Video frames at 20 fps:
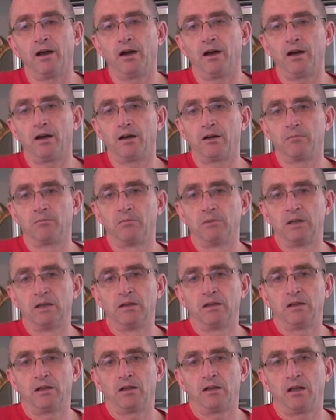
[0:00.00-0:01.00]
Um,
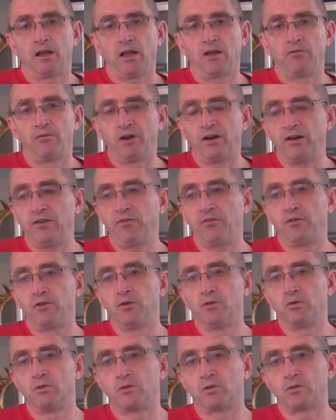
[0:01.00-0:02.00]
and very
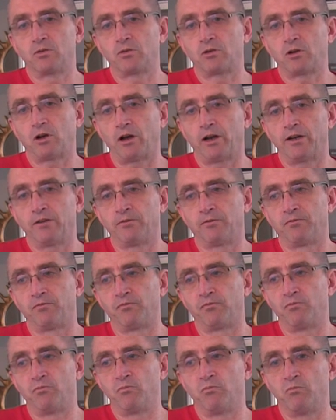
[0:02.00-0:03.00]
few kind of
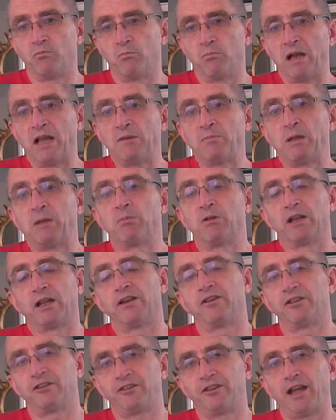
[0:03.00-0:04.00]
made people
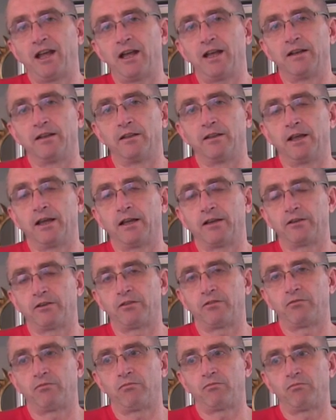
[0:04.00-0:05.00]
understand
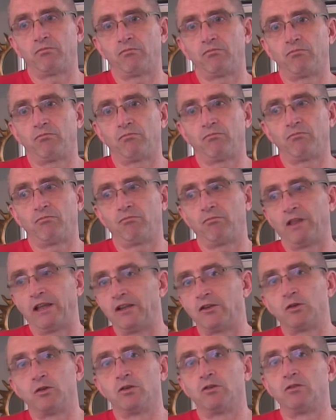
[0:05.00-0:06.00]
that
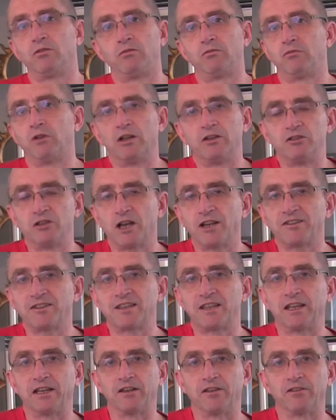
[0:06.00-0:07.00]
they could
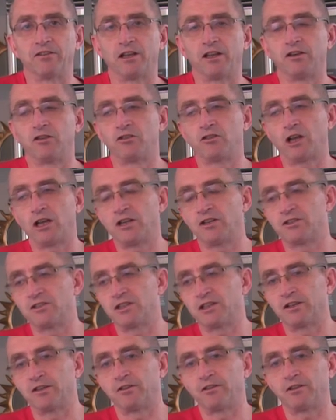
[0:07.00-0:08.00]
adjust things and
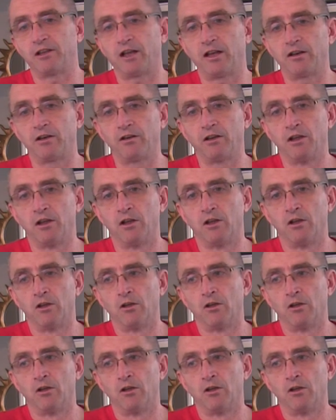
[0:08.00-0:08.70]
change things and